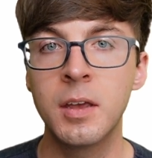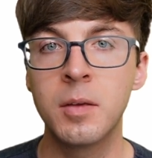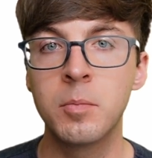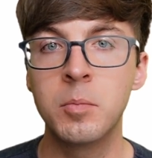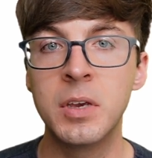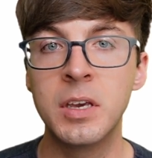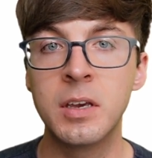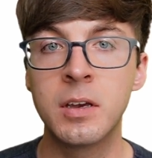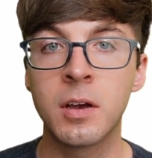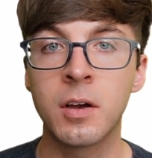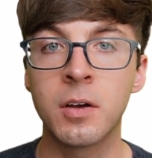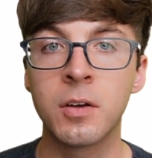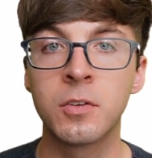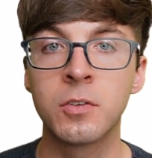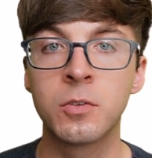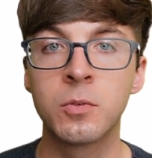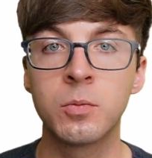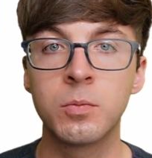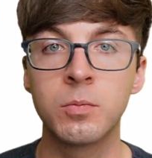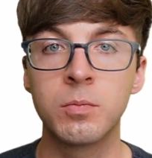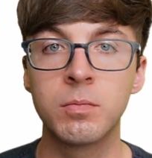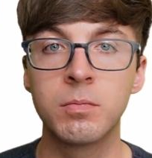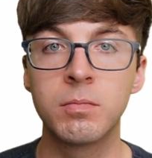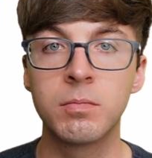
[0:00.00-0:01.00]

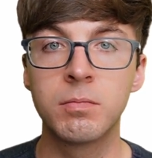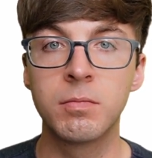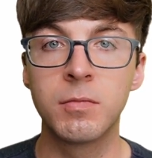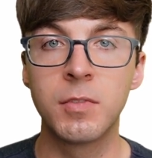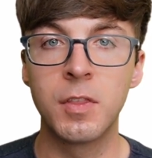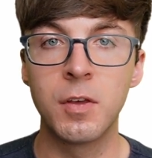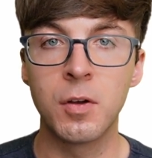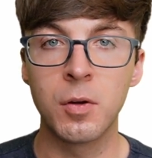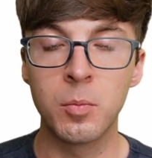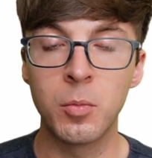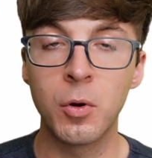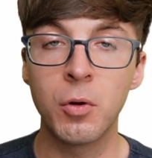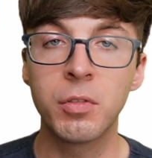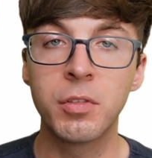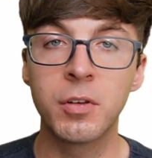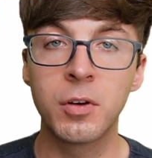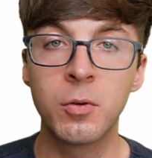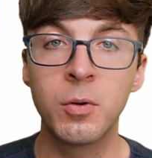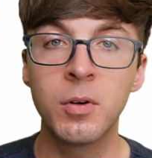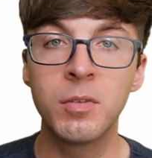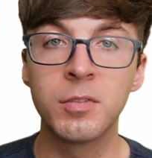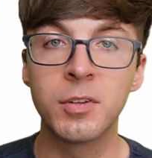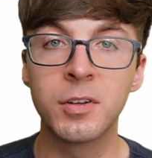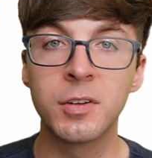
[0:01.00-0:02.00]
because they're both
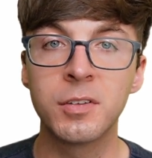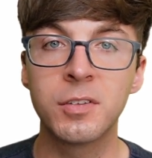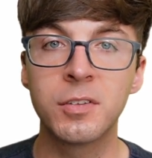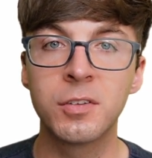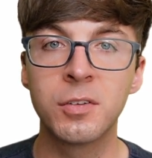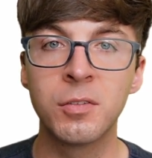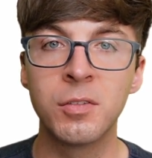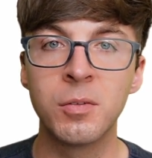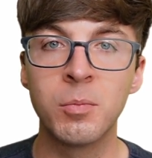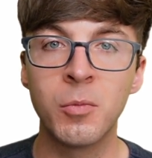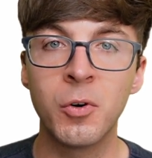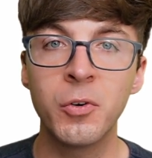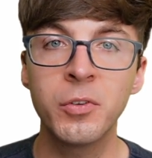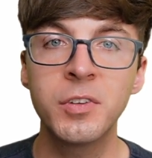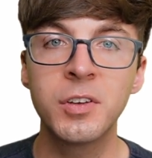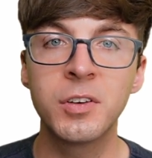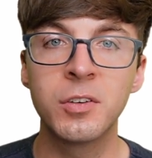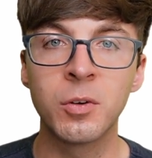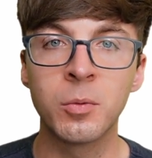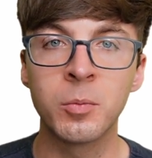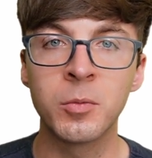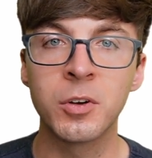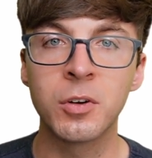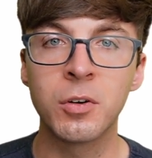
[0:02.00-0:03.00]
equivalent to the
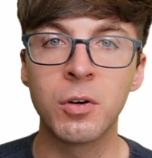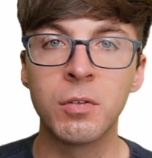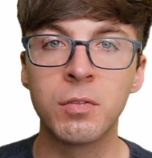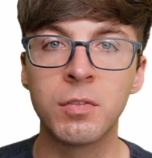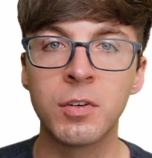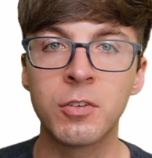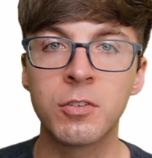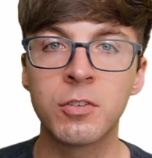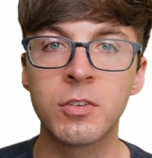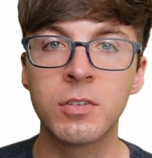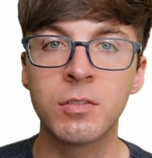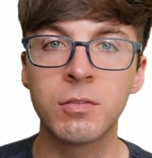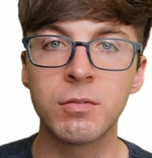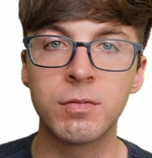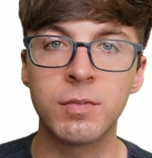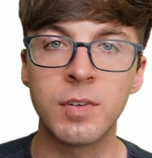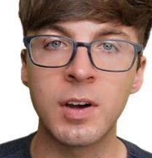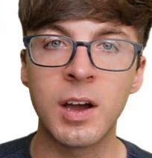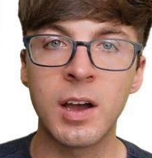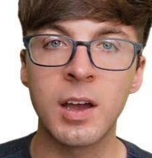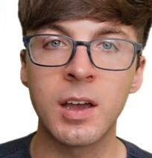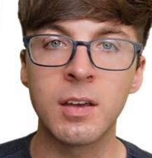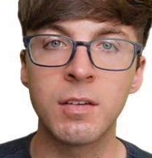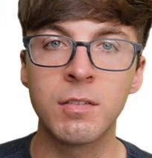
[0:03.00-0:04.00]
multinomial coefficient
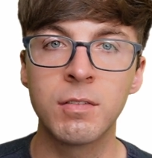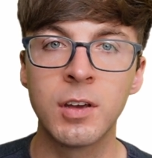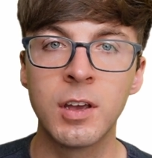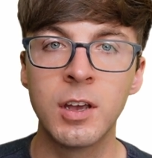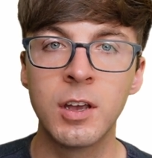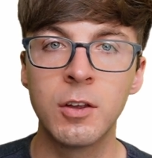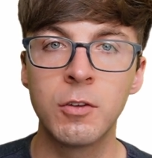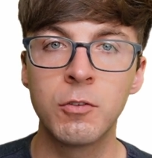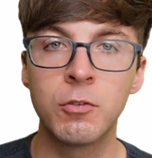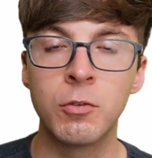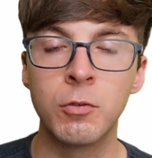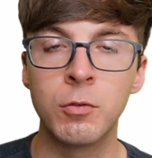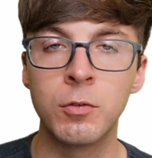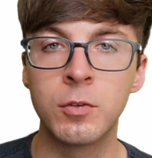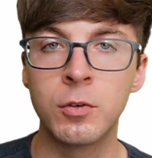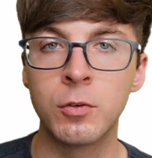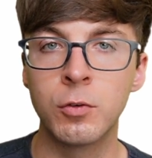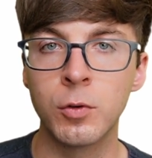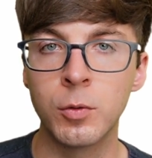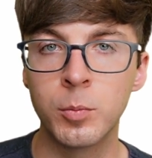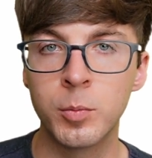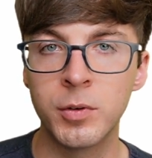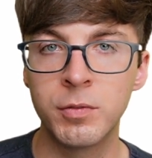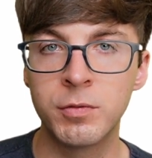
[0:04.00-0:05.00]
five choose a
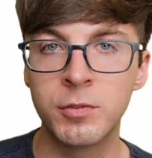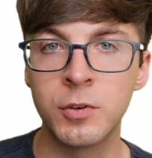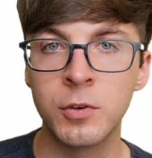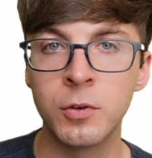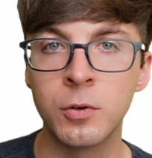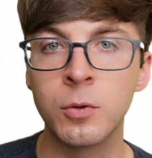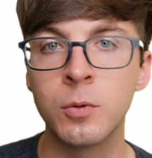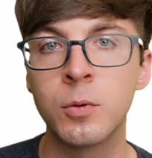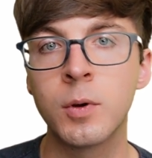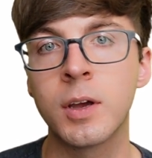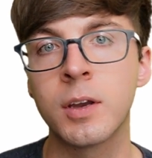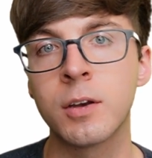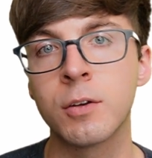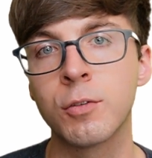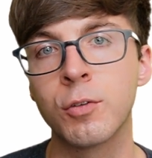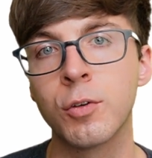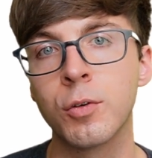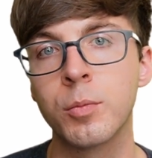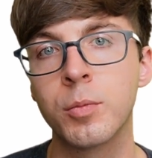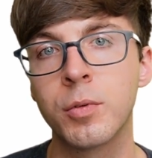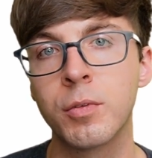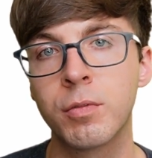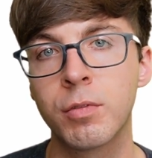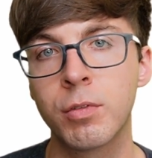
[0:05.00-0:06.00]
group of two and a
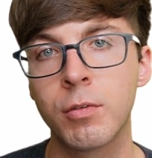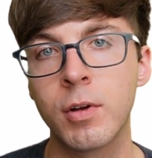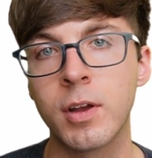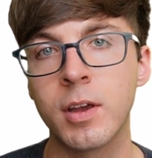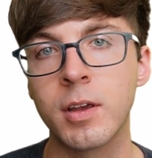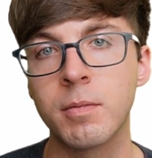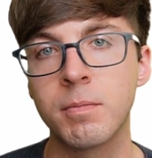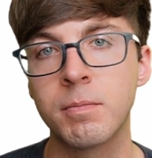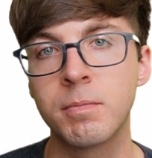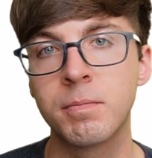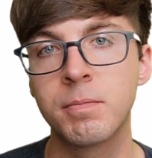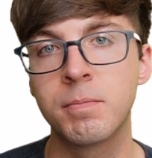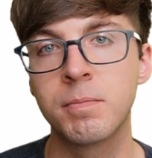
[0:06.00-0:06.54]
group of three.